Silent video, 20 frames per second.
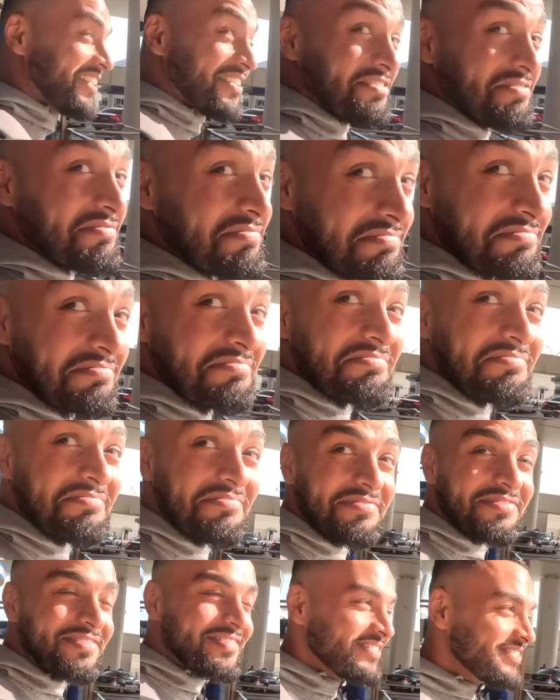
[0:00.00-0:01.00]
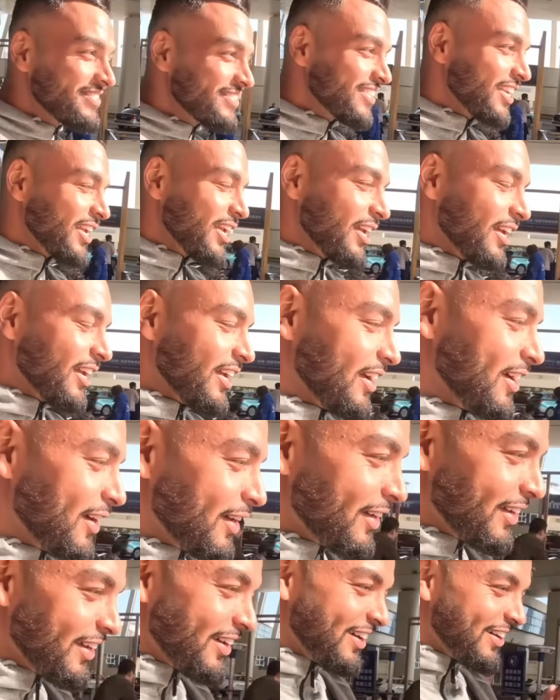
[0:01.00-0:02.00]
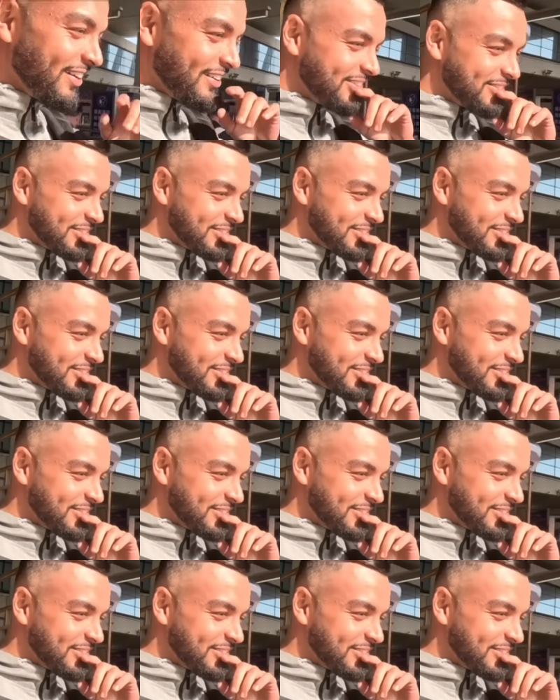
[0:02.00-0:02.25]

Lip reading: speaks fluent Chinese. Or